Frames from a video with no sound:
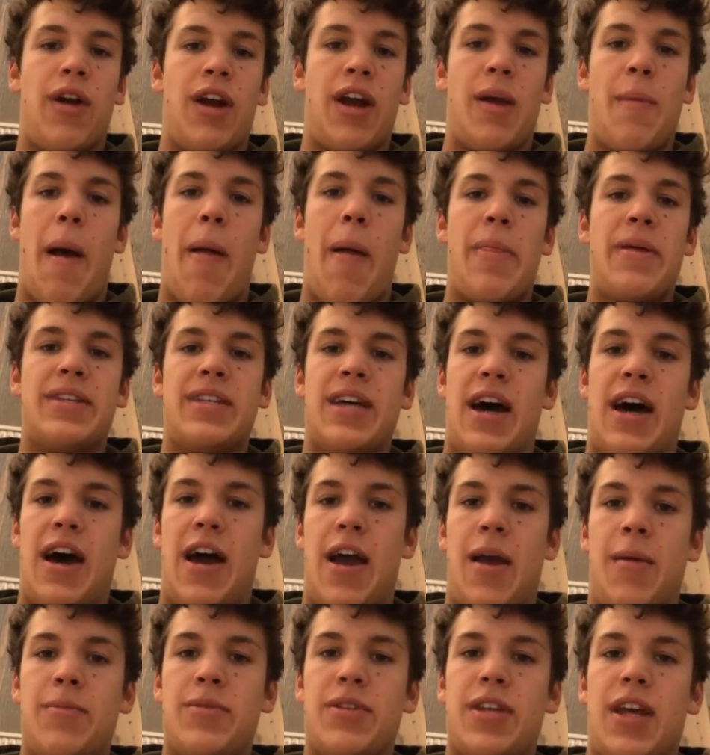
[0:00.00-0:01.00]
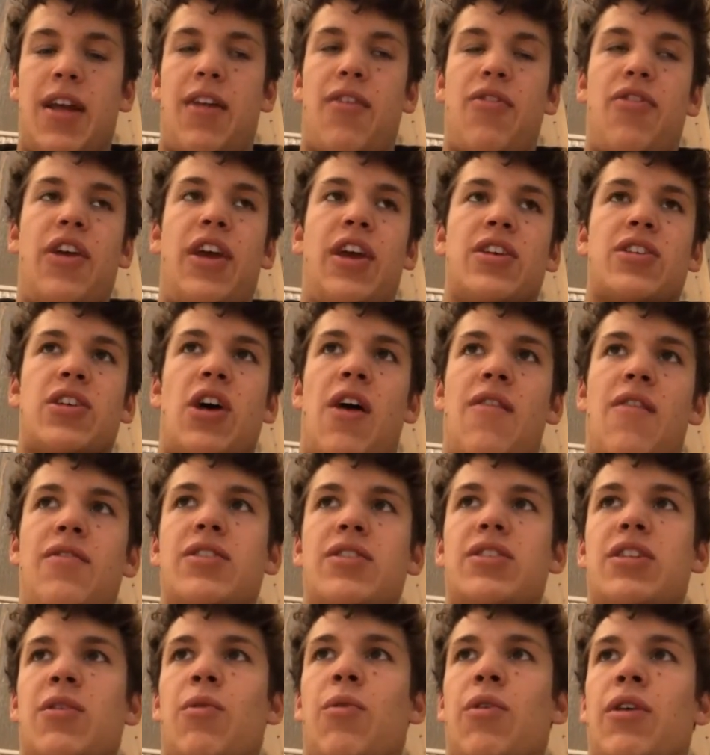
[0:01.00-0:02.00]
worrying about the times, like things
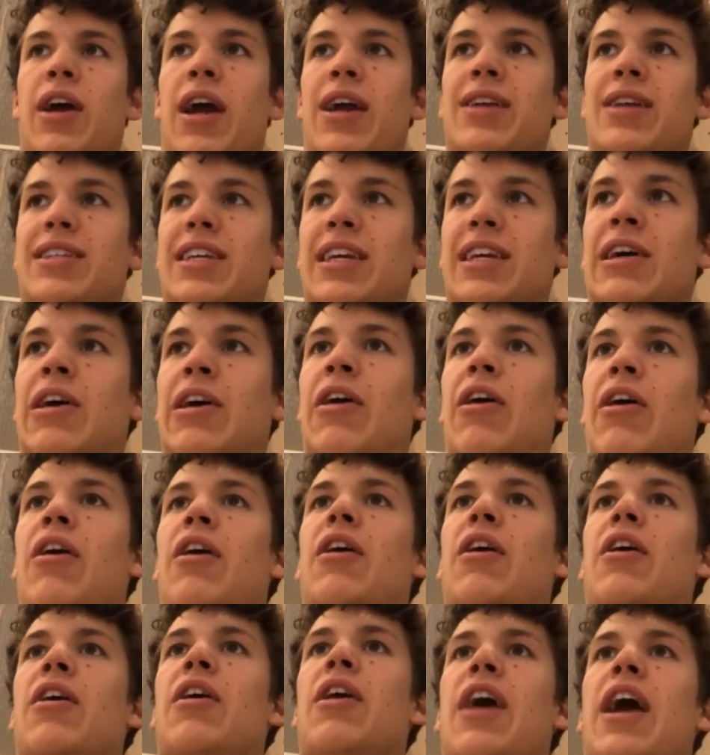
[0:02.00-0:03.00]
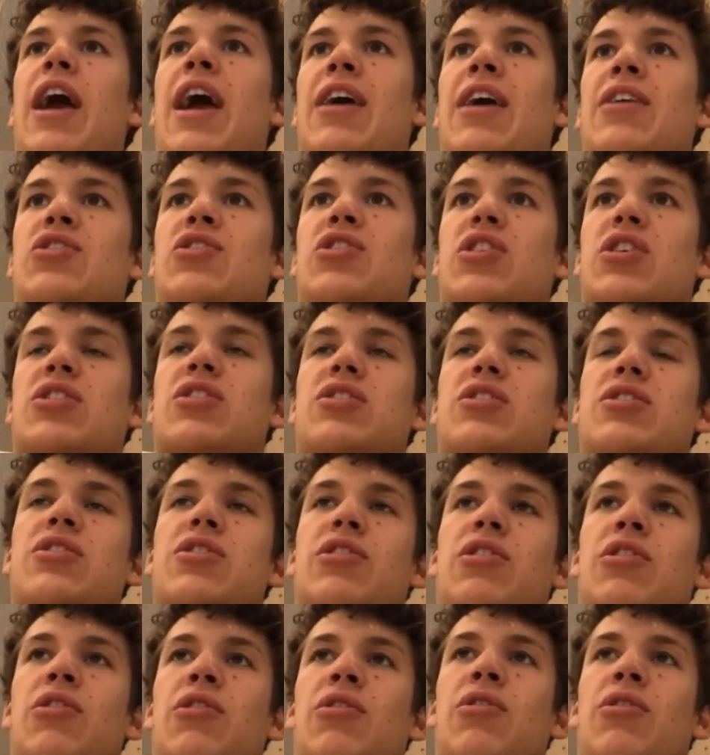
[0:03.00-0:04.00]
obviously weren't ideal, and just
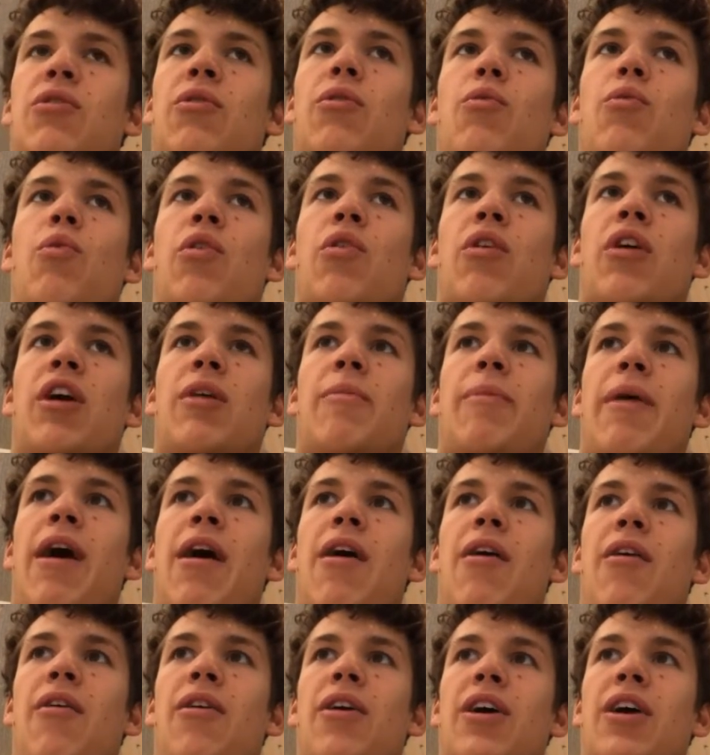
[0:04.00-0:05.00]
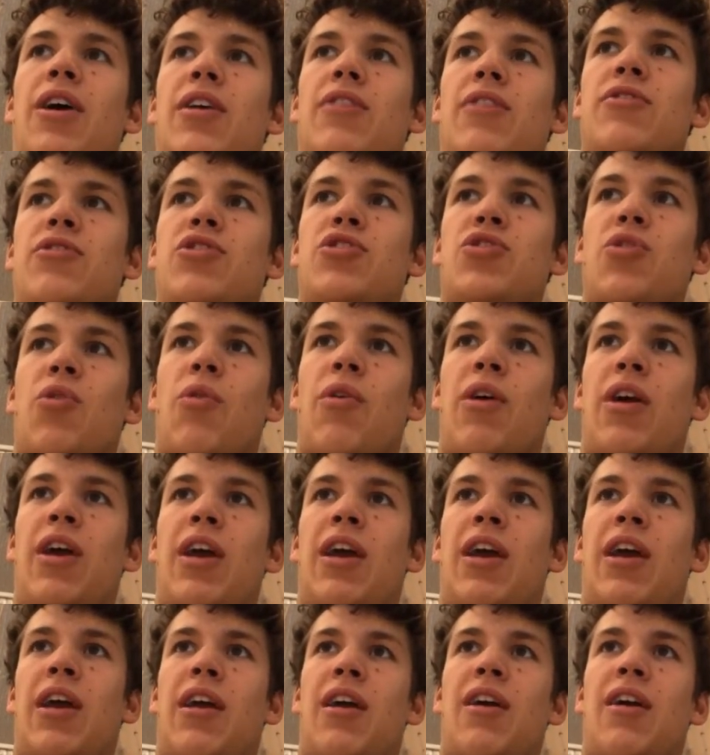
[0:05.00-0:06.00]
to worry about
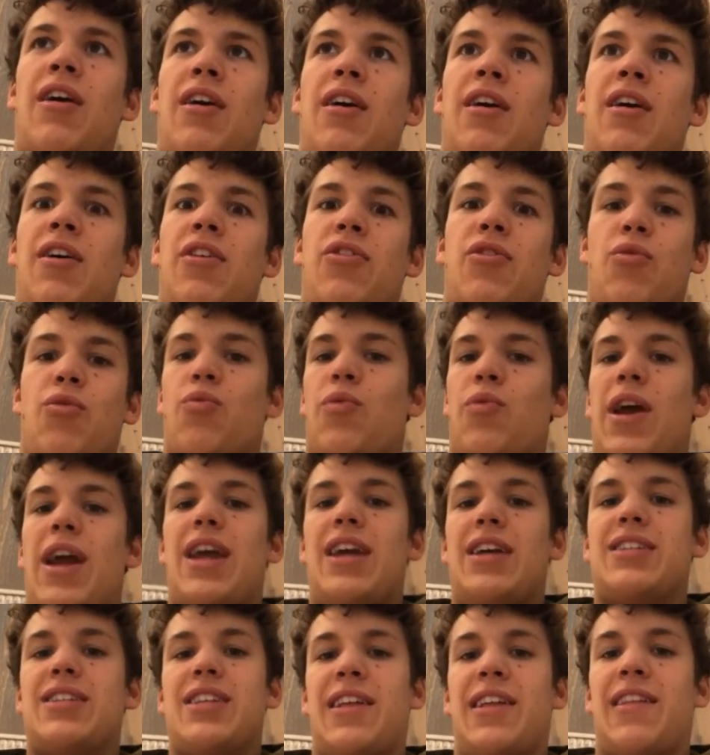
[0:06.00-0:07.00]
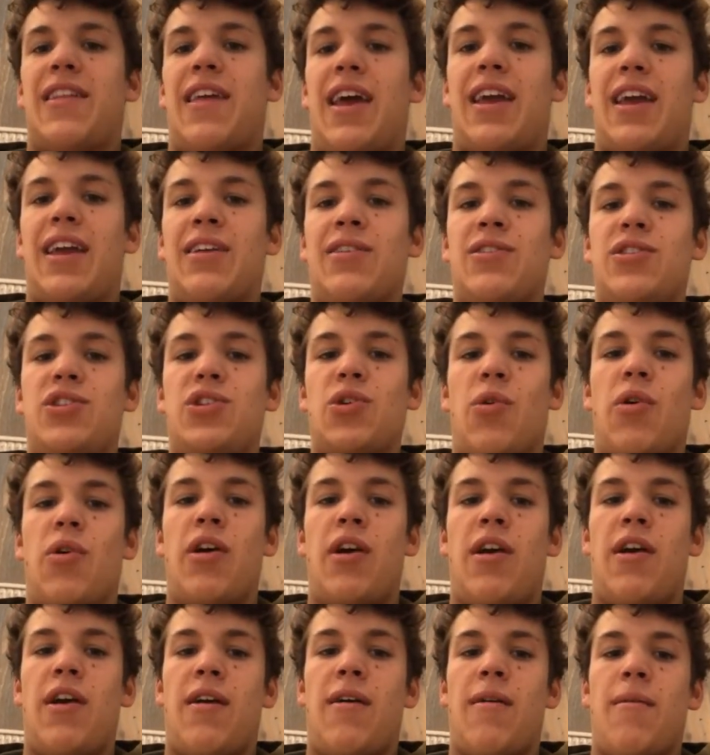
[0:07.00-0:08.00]
enjoying the race and like
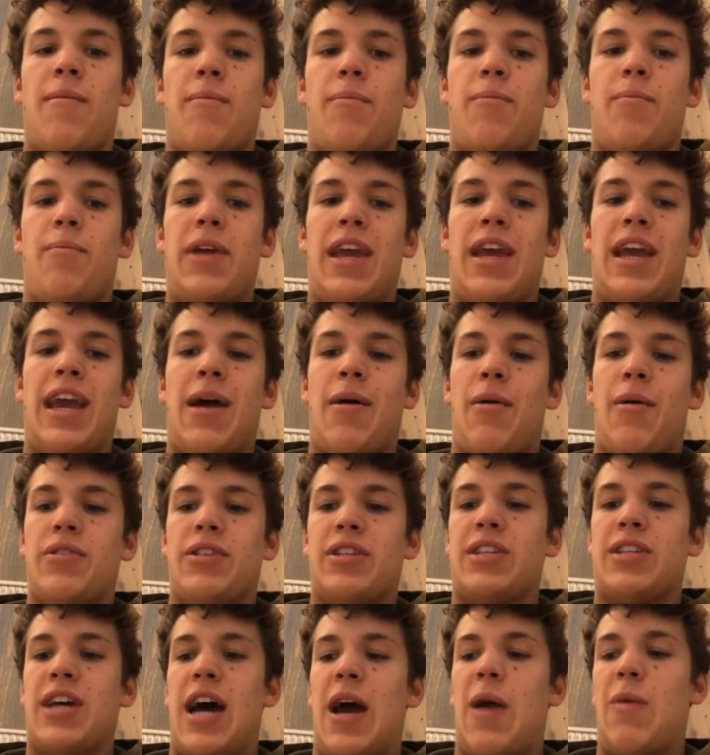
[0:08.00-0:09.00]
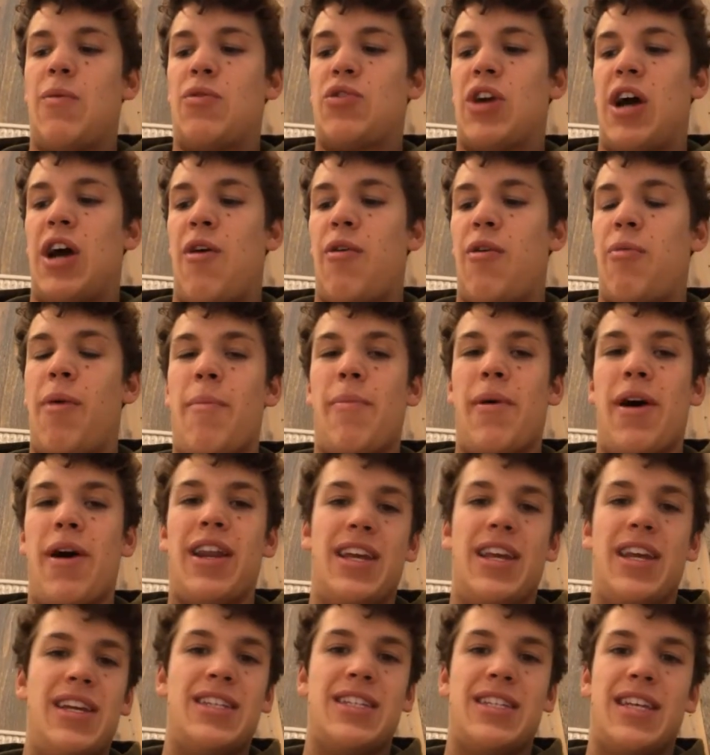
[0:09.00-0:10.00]
enjoying being able to time trial with my
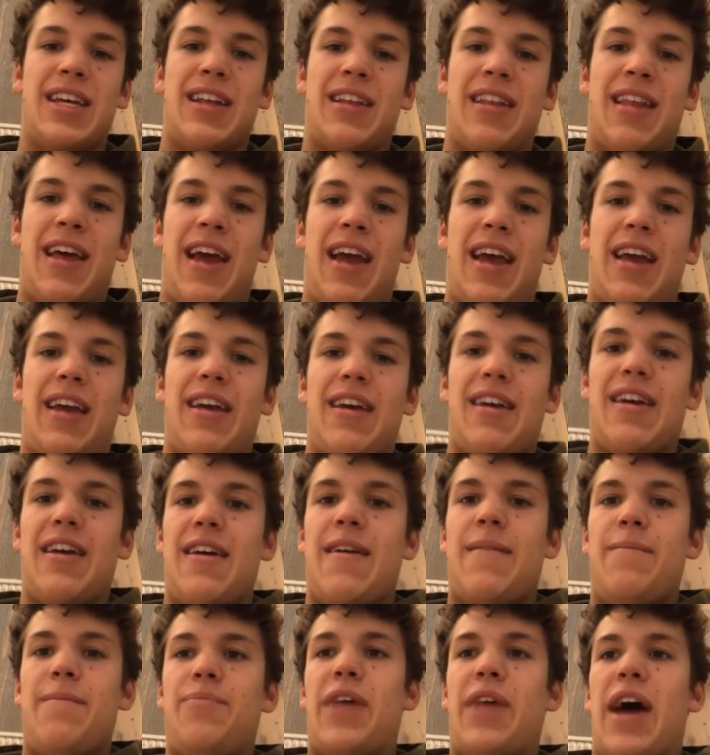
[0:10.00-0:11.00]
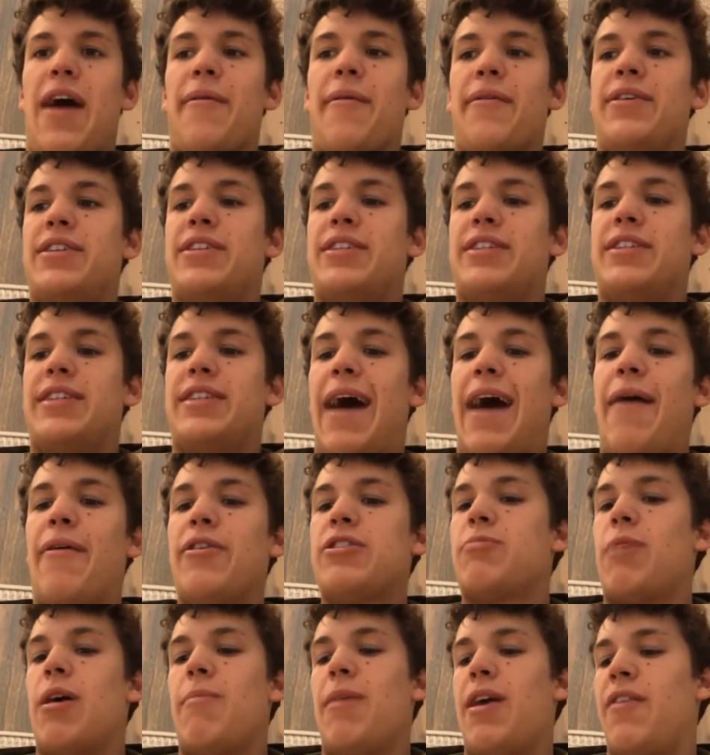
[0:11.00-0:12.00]
buddies. And like that was that
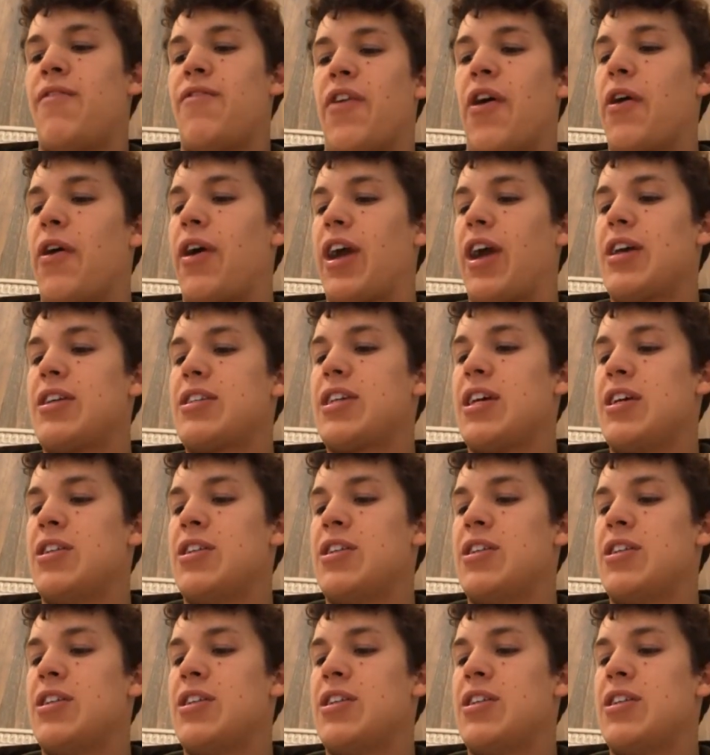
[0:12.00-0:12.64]
was my main focus.